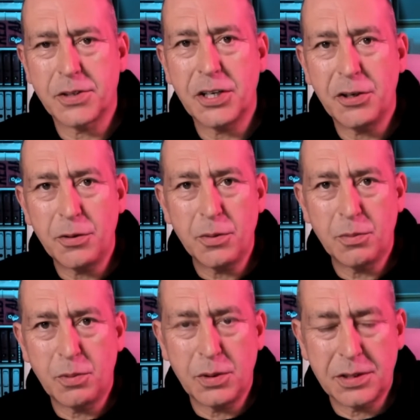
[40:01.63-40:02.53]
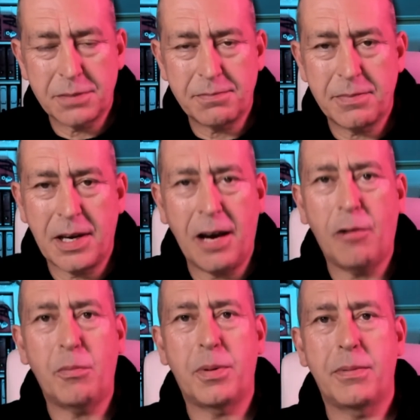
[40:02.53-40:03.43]
or two would
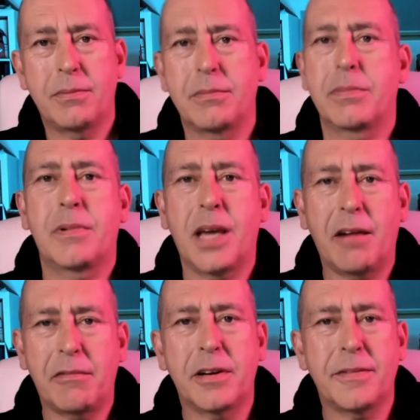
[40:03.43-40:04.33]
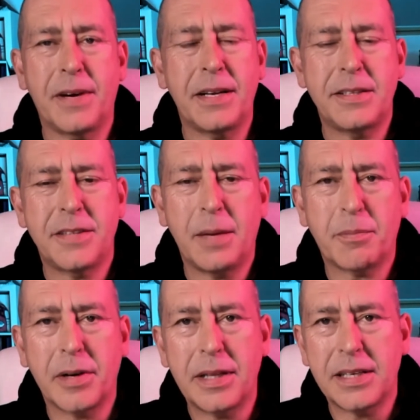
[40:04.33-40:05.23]
help get rid of any
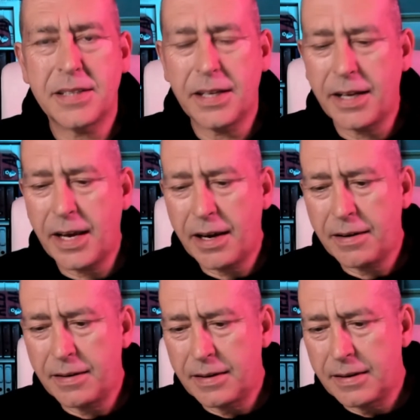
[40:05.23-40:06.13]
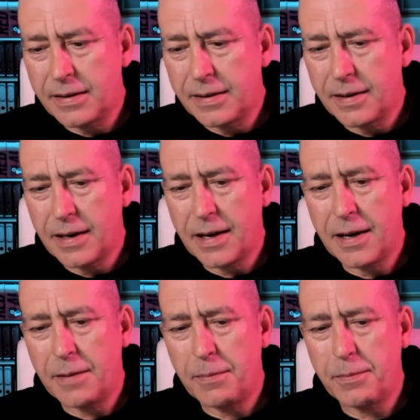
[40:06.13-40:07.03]
debris that's in there
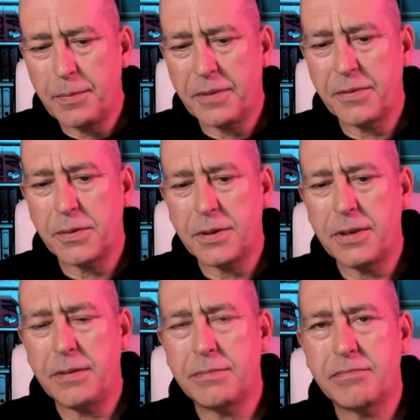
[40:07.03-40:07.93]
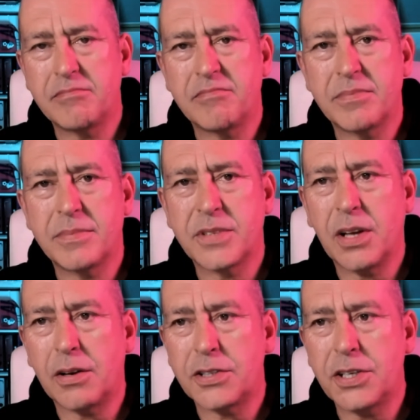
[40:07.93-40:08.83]
before you
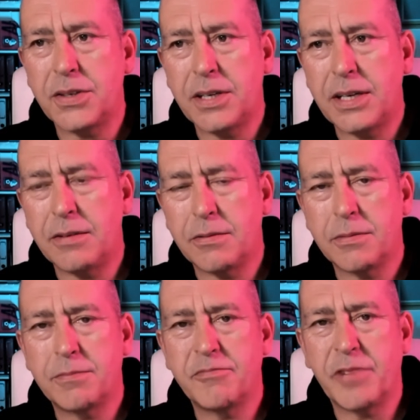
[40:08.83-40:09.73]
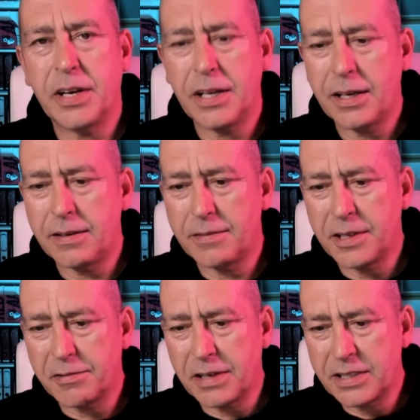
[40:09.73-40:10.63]
start tuning it or running it
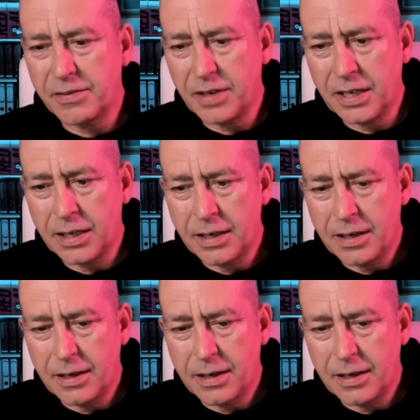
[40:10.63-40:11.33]
aggressively.